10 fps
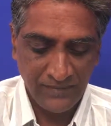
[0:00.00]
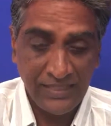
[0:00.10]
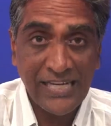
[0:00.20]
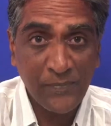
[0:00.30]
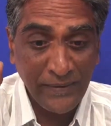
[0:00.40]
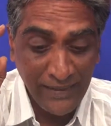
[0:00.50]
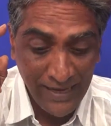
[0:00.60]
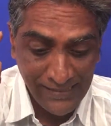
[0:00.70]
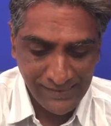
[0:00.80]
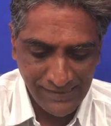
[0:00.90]
grasping
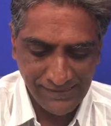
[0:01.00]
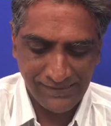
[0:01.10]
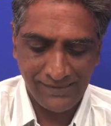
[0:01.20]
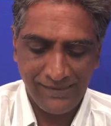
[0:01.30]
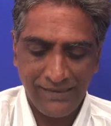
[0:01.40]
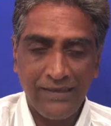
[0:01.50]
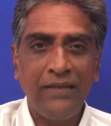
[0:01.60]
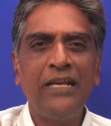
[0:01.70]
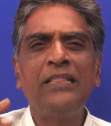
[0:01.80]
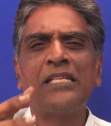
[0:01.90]
the essence
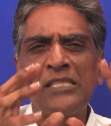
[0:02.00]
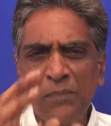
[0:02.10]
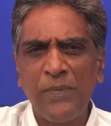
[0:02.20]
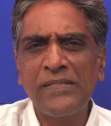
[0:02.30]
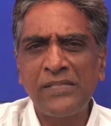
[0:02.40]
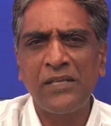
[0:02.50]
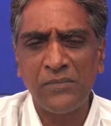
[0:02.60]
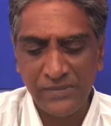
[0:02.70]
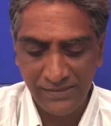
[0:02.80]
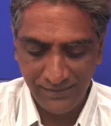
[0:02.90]
in the simplest
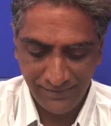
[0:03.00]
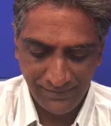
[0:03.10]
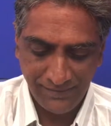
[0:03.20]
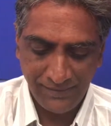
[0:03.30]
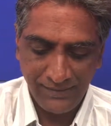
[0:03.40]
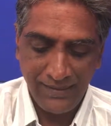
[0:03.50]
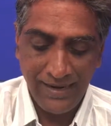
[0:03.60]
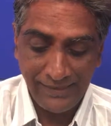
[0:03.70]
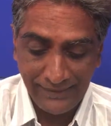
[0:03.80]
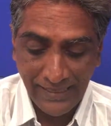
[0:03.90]
terms,
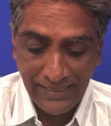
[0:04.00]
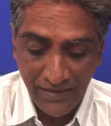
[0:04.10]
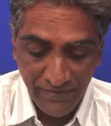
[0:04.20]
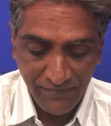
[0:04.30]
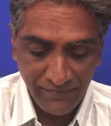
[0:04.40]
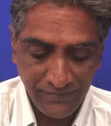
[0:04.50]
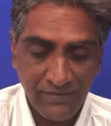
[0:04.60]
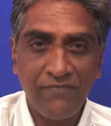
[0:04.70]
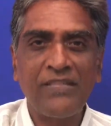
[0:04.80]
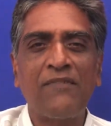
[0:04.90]
and then living
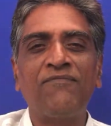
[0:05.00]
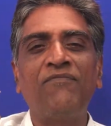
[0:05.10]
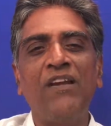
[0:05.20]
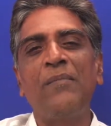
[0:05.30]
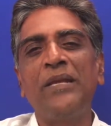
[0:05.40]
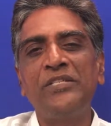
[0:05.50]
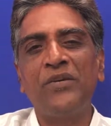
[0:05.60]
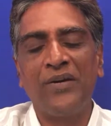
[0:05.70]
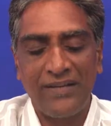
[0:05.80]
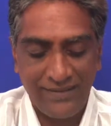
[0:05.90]
with that flaming
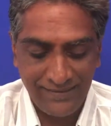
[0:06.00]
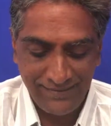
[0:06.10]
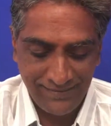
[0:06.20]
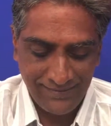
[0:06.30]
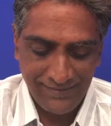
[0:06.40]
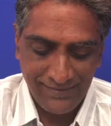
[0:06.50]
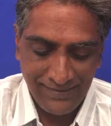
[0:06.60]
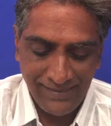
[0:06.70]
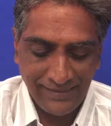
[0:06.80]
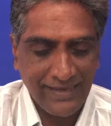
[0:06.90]
joy
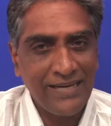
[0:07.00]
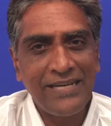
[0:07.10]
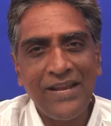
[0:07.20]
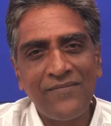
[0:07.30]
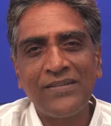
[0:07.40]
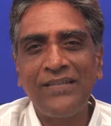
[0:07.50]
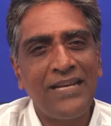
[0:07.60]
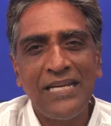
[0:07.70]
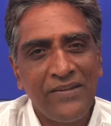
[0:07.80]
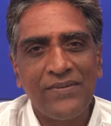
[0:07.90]
that can never
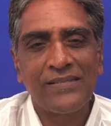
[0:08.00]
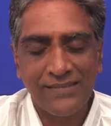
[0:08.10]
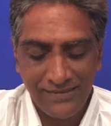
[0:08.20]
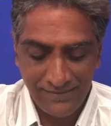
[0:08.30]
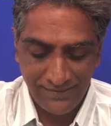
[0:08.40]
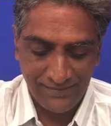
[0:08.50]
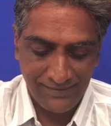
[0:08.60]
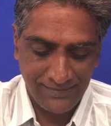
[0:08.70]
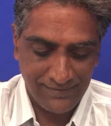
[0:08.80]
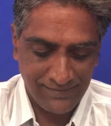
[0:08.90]
then leave us.
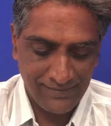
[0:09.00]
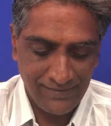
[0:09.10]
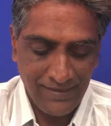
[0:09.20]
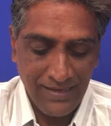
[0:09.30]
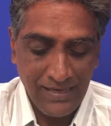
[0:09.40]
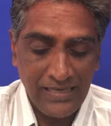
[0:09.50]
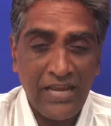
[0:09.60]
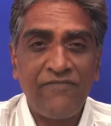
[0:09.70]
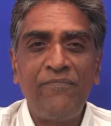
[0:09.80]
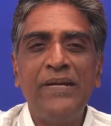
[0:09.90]

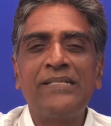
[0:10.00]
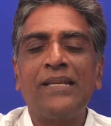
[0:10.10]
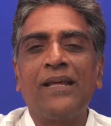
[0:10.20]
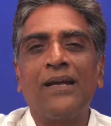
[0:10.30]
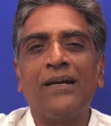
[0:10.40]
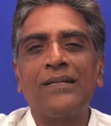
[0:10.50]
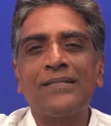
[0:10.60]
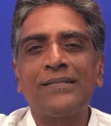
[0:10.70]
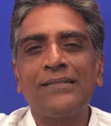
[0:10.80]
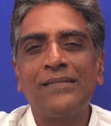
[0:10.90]
Life beats in our
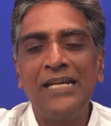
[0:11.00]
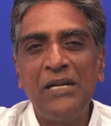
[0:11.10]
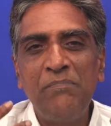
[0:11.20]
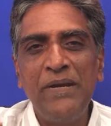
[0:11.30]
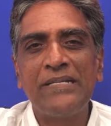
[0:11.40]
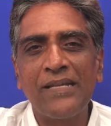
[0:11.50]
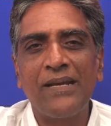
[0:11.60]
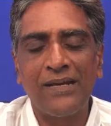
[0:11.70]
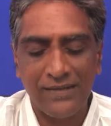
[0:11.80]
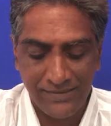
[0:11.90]
hearts. It beats in
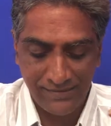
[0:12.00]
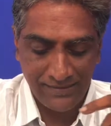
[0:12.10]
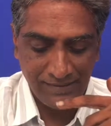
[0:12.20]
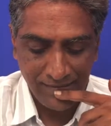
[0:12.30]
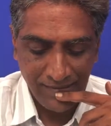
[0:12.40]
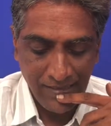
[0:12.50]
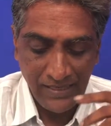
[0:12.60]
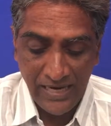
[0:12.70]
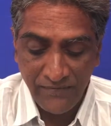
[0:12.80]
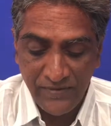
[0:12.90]
our hearts.
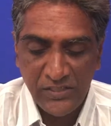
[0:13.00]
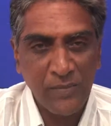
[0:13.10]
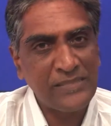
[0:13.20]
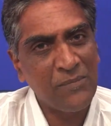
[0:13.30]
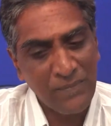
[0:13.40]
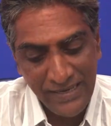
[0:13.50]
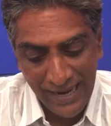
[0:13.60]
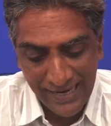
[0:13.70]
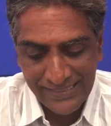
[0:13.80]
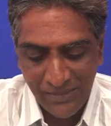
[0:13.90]
Life is to be simply
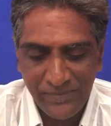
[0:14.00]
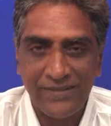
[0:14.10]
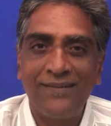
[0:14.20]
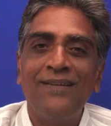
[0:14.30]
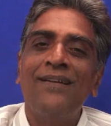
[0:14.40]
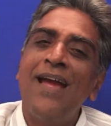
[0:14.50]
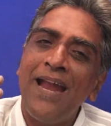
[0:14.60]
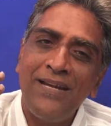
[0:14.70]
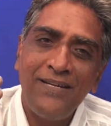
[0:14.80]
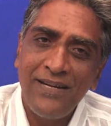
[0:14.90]
accepted
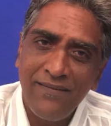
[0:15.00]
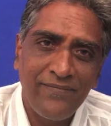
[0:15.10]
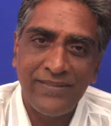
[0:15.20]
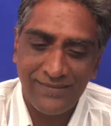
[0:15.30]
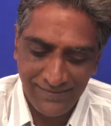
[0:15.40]
and lived.